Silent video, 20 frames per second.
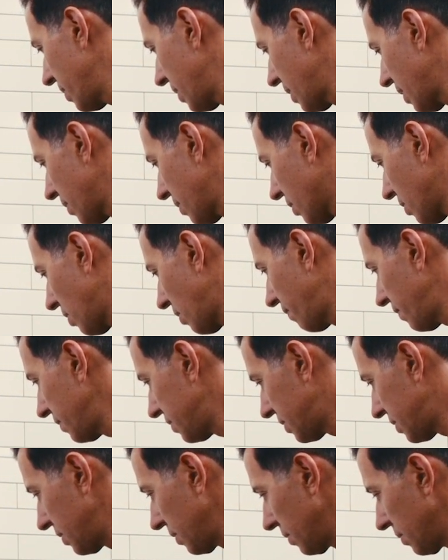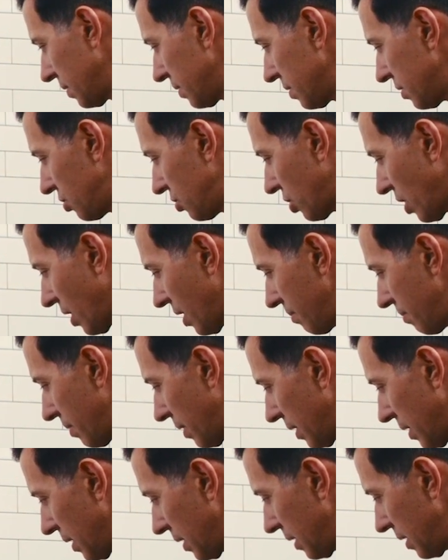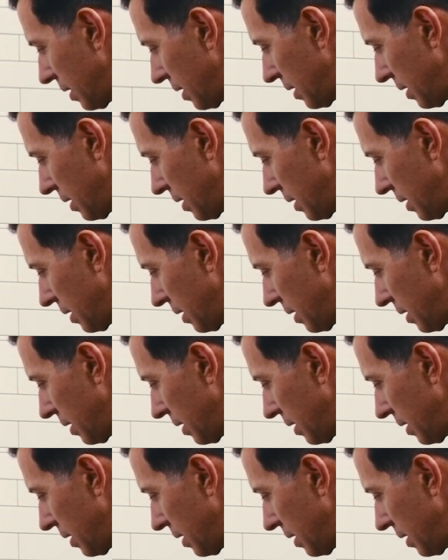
been other coffee still in the chamber.